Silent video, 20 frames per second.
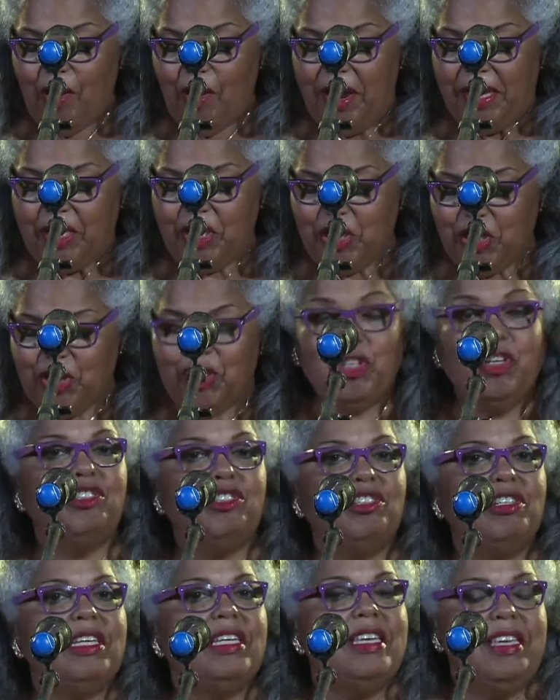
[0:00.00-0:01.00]

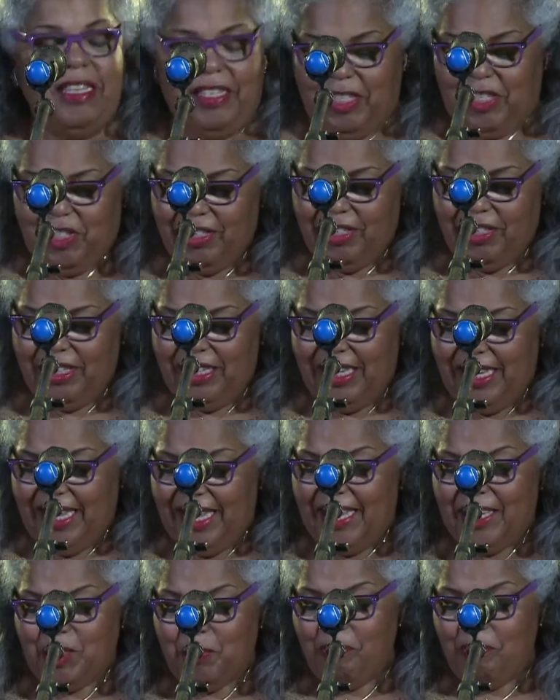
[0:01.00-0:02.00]
Christchurch East
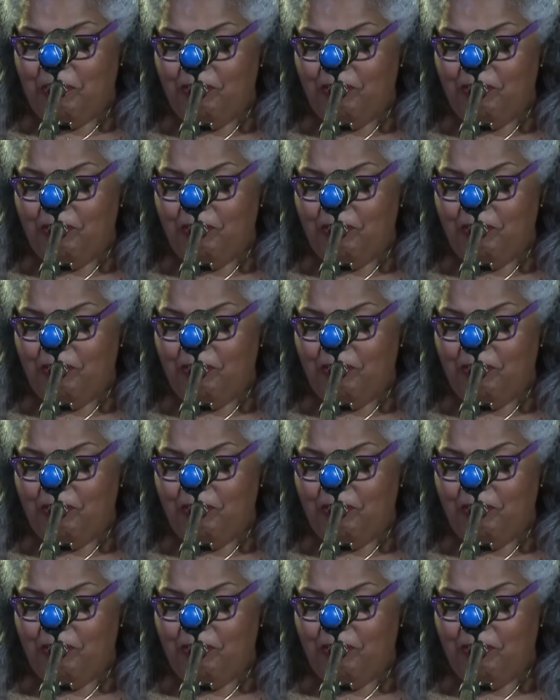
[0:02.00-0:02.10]
is